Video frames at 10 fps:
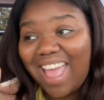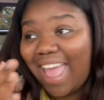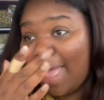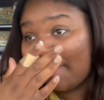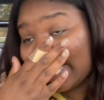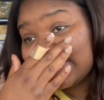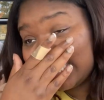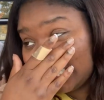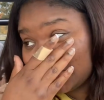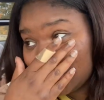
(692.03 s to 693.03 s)
and my
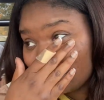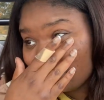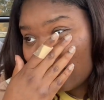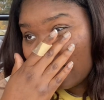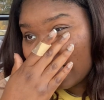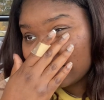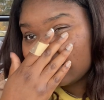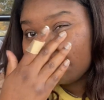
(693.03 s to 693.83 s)
chili cheese fries.